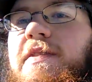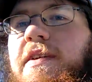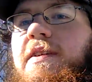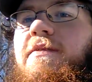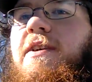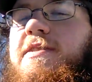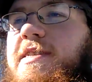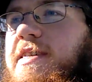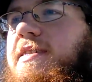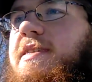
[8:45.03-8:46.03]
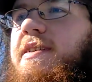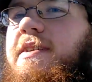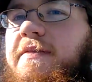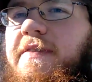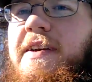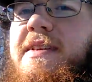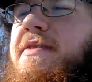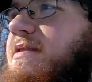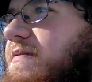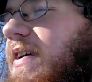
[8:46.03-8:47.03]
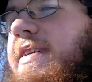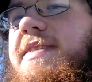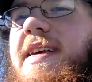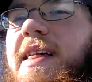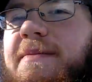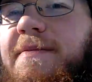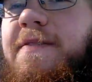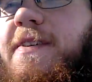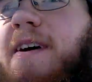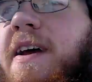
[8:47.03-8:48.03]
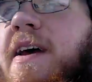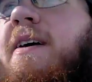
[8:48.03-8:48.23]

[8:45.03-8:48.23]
are going to watch this. In fact, I don't know if I did say that before,